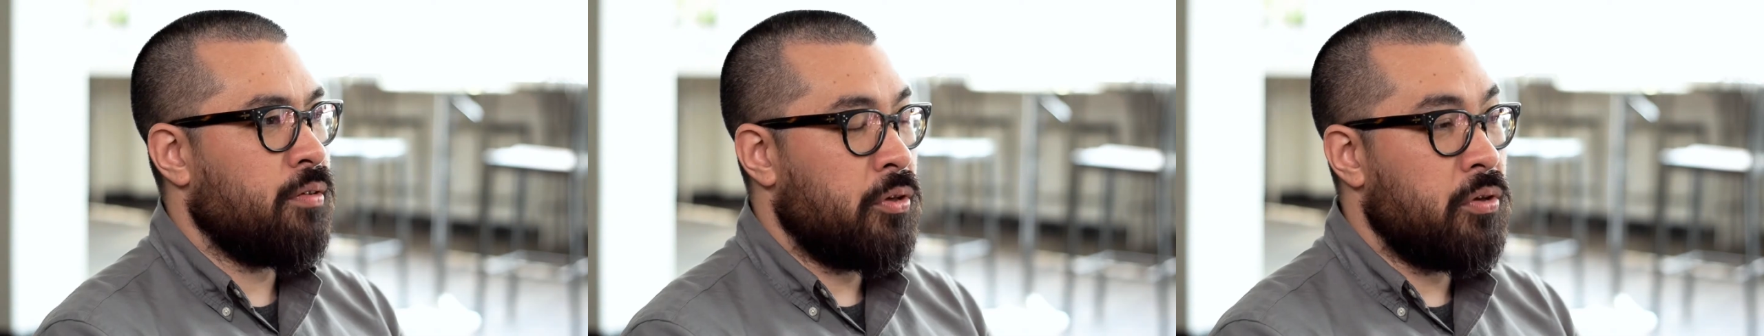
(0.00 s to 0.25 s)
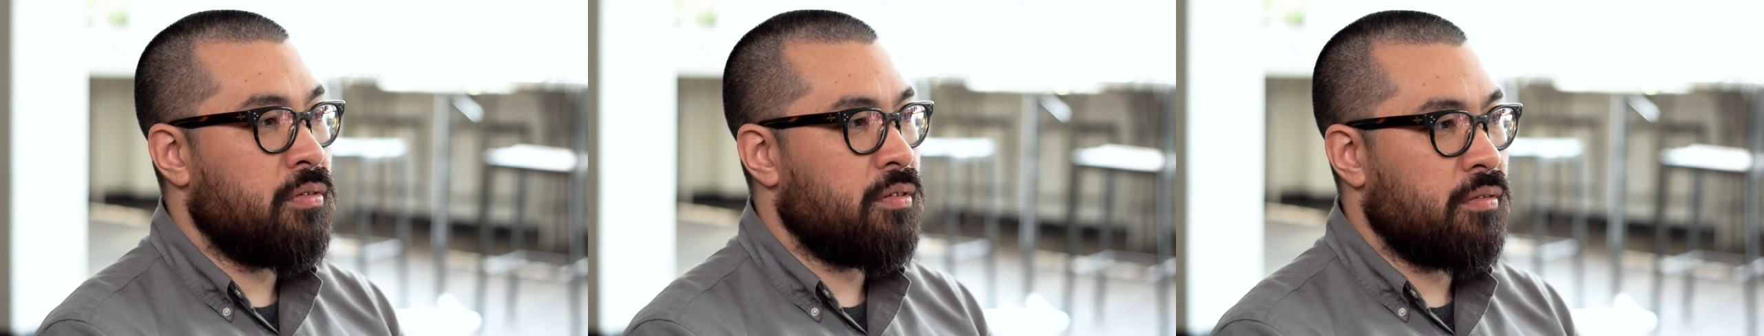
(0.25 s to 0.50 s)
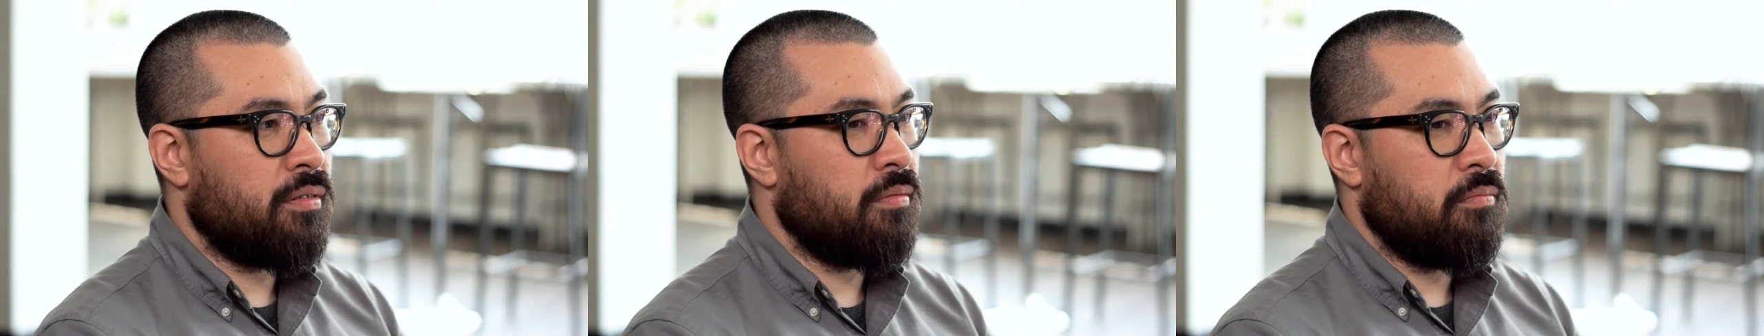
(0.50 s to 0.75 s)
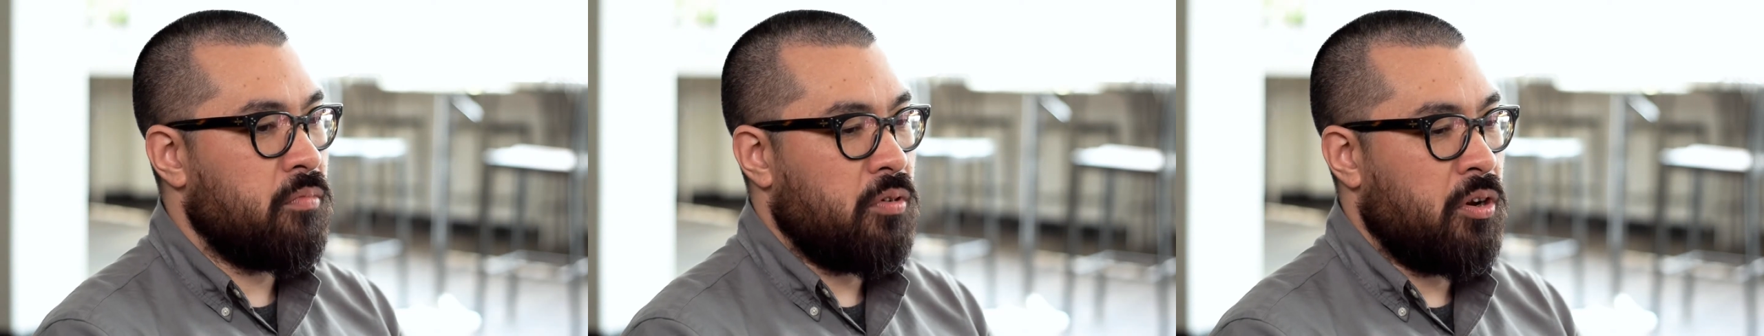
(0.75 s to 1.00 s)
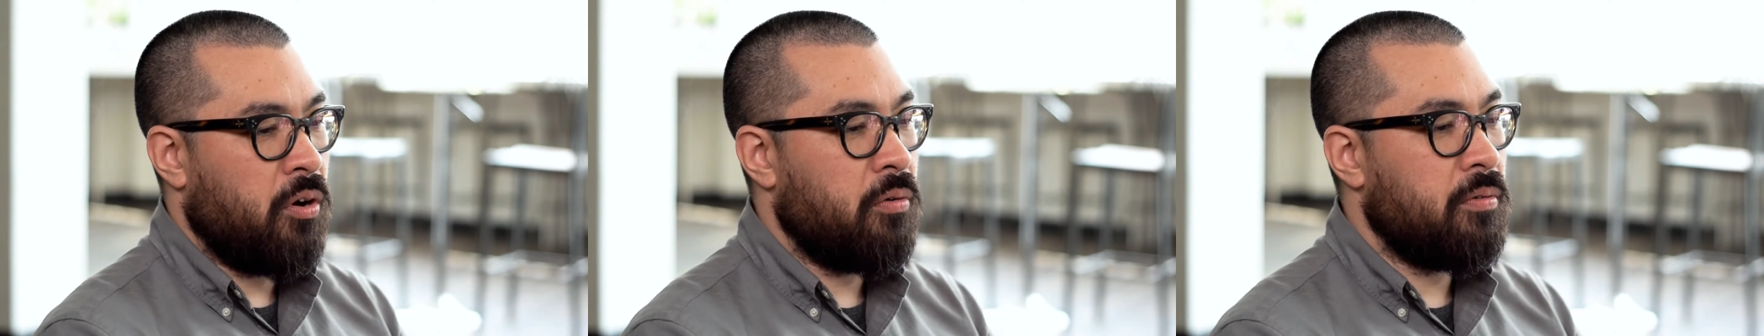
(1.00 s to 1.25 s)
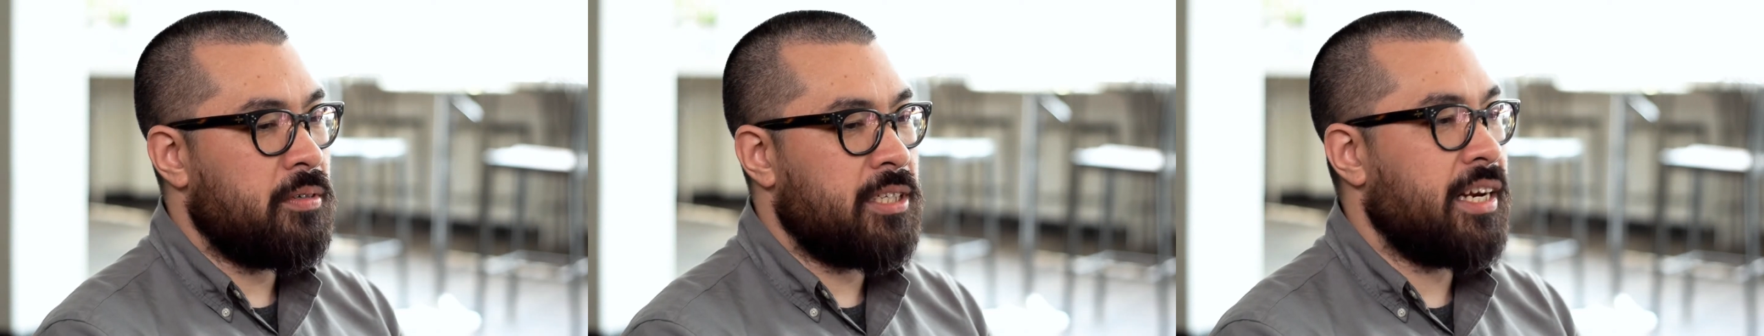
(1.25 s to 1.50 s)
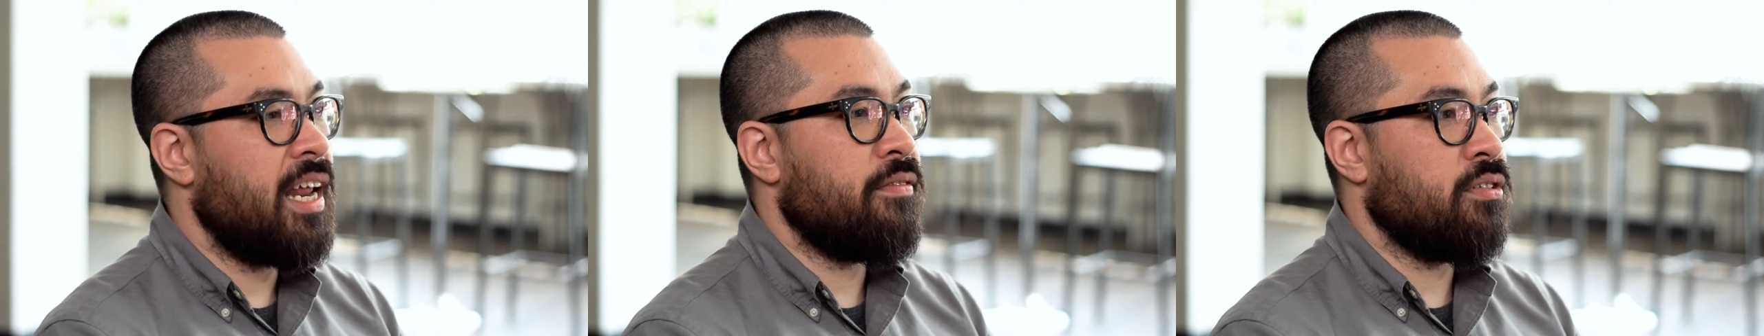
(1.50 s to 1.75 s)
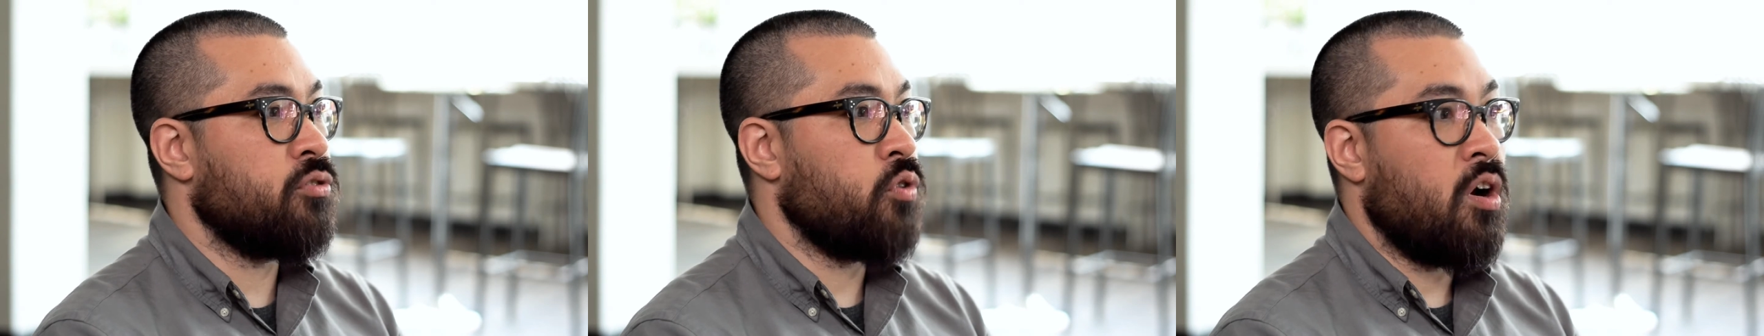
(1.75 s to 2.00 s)
users, didn't
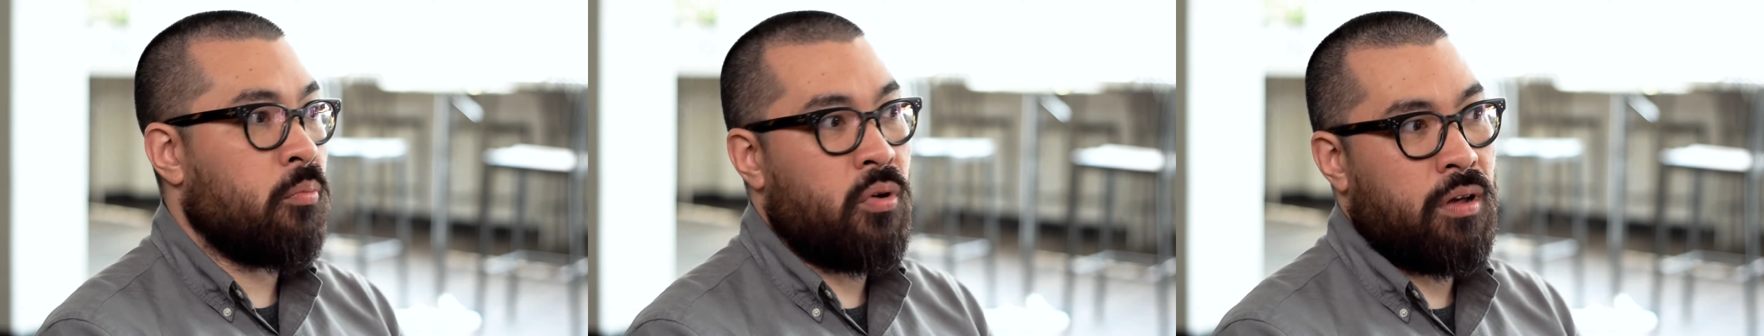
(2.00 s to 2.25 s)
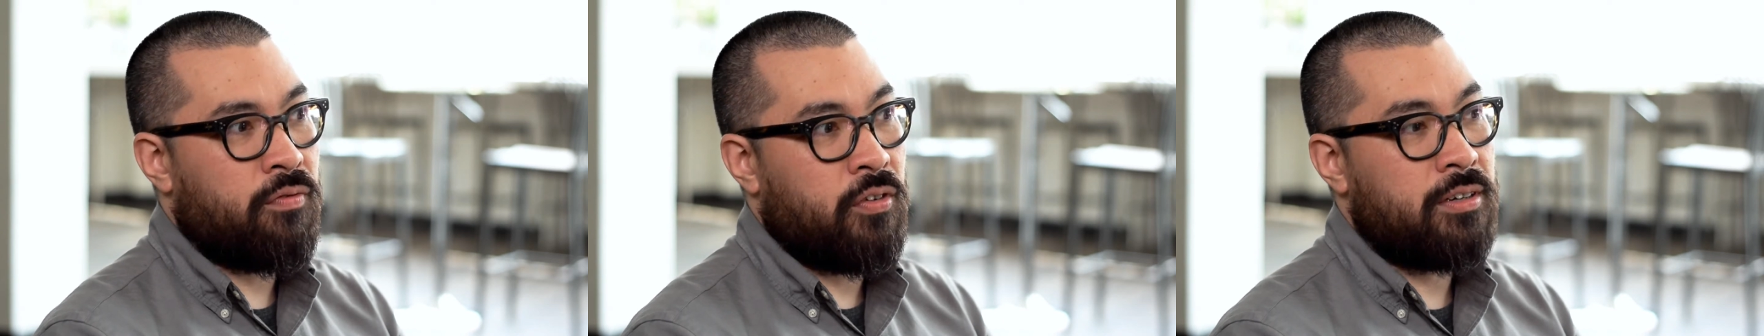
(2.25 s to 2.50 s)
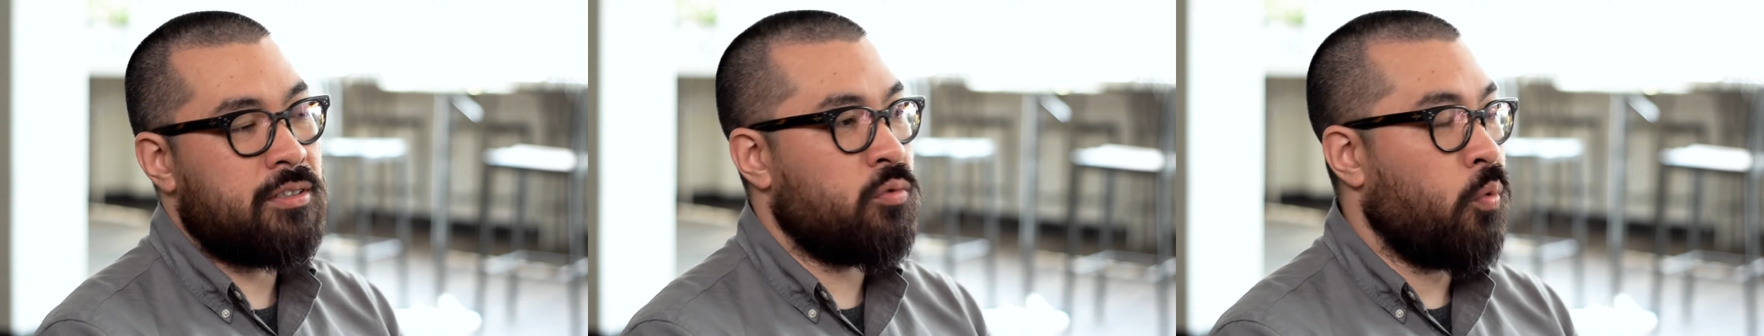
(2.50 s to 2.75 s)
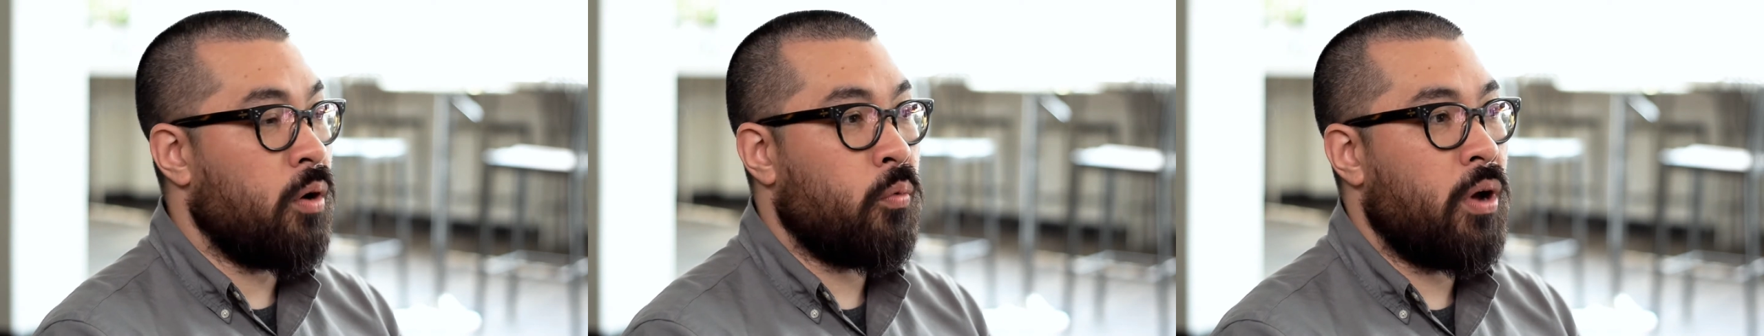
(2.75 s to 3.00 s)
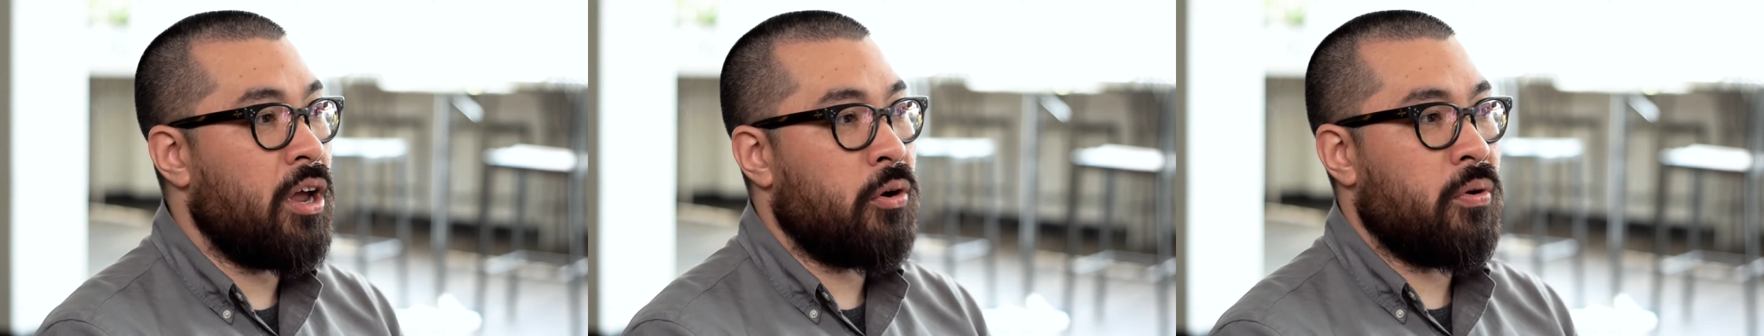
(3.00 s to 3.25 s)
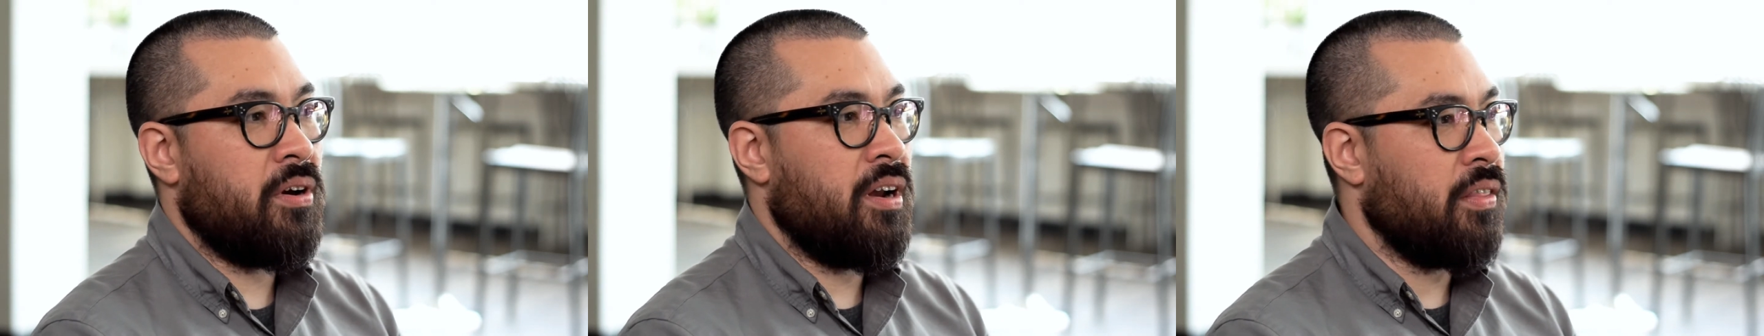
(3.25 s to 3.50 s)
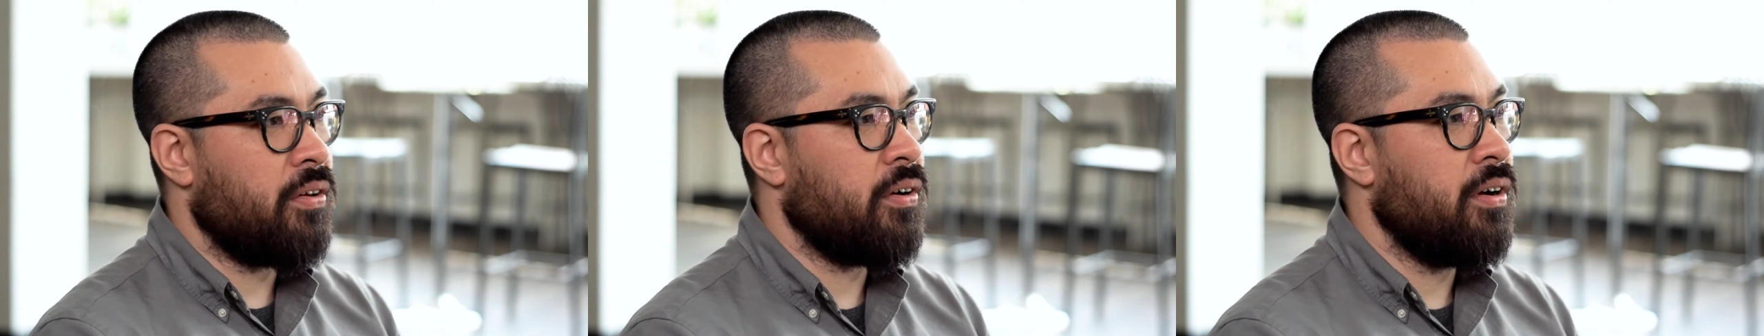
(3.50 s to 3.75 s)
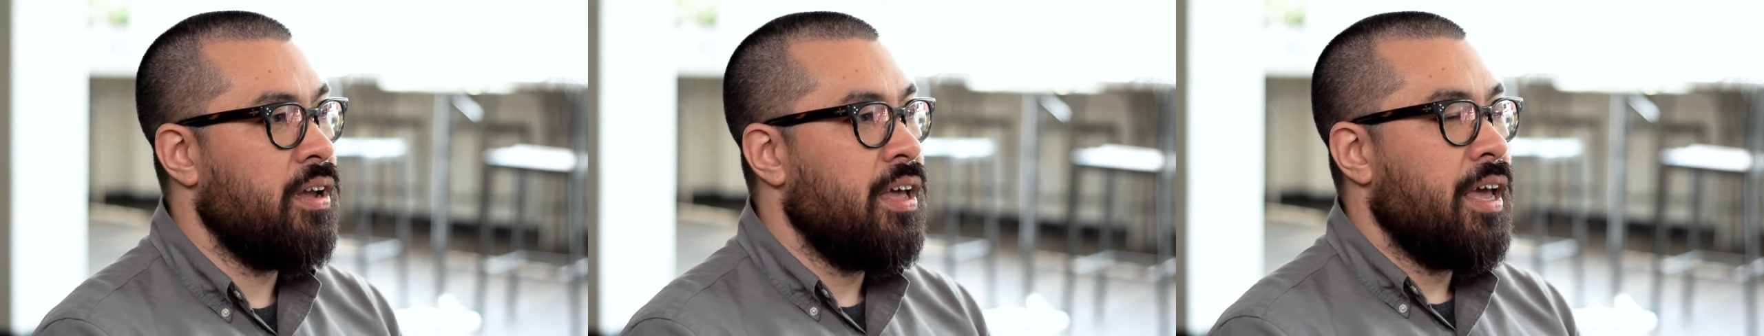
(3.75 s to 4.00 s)
have a strong preference one way or another.